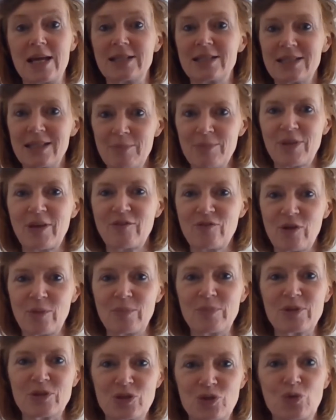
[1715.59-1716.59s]
It's something
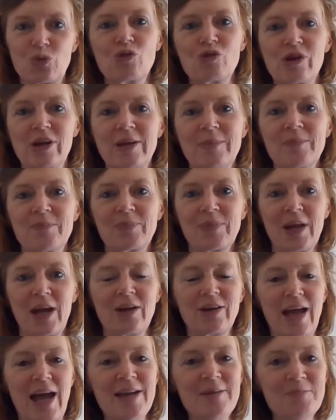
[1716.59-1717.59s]
from the story,
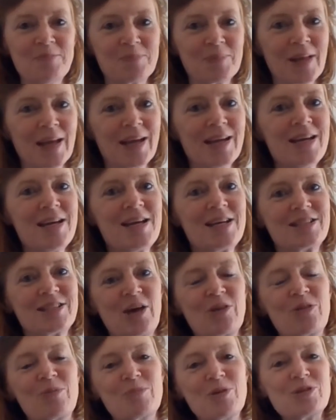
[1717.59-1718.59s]
okay?
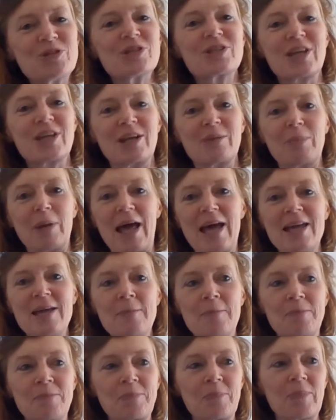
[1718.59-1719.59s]
So the music's going to play,